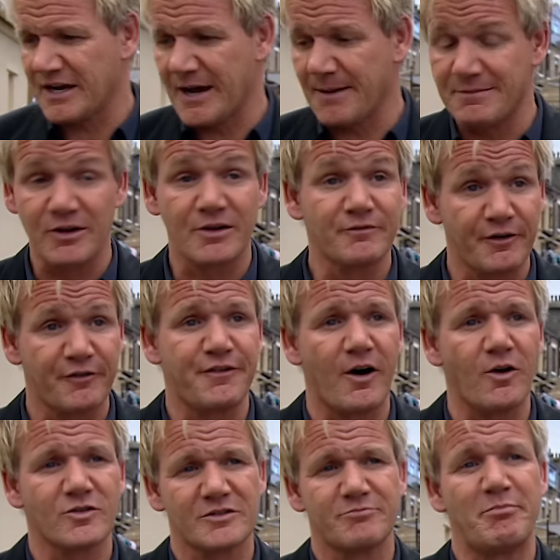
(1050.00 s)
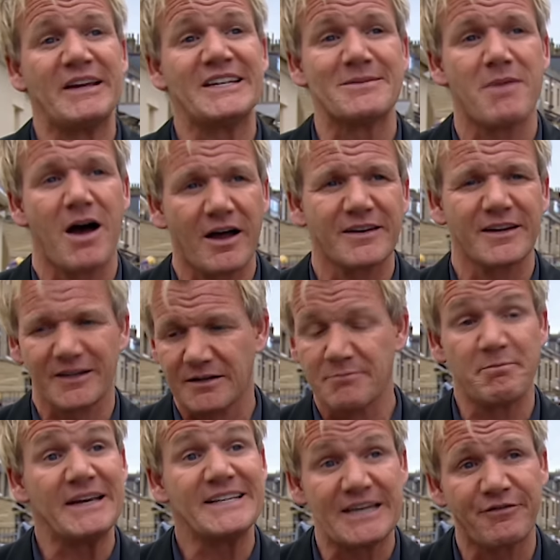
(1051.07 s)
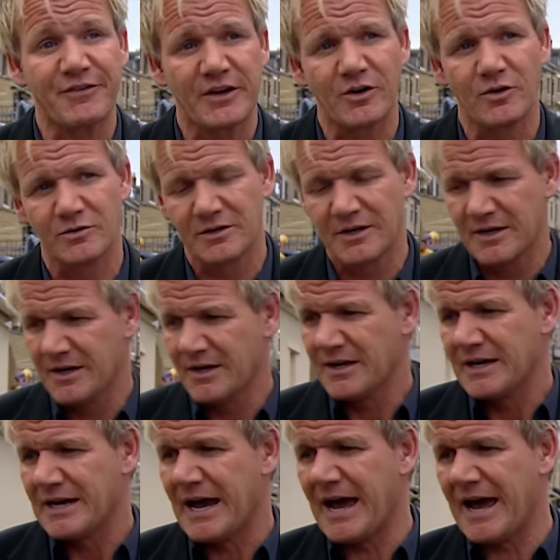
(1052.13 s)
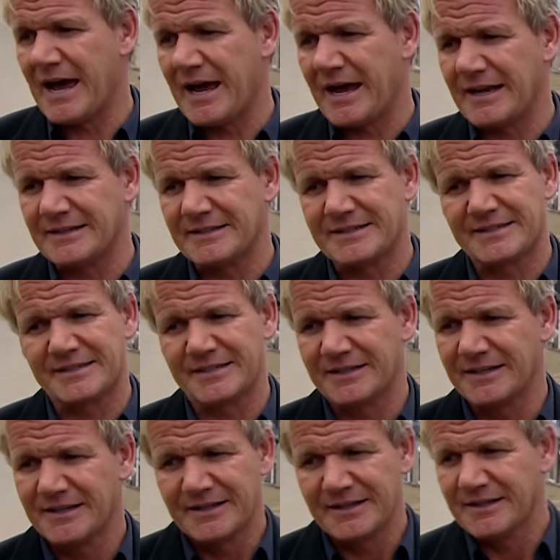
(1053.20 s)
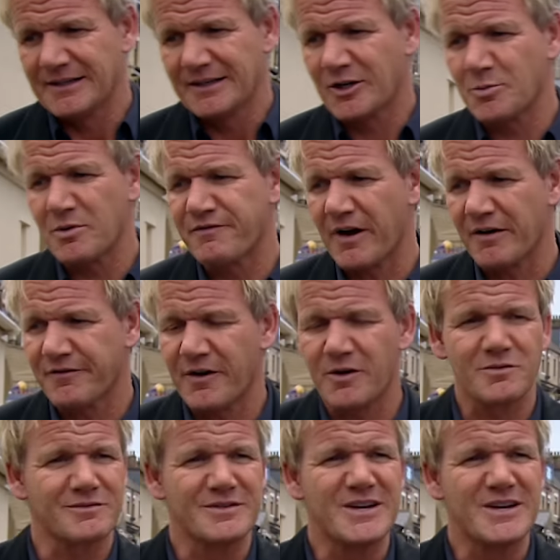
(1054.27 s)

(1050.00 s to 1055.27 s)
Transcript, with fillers: um, looking for fault, being demanding, being difficult, and could we find fault?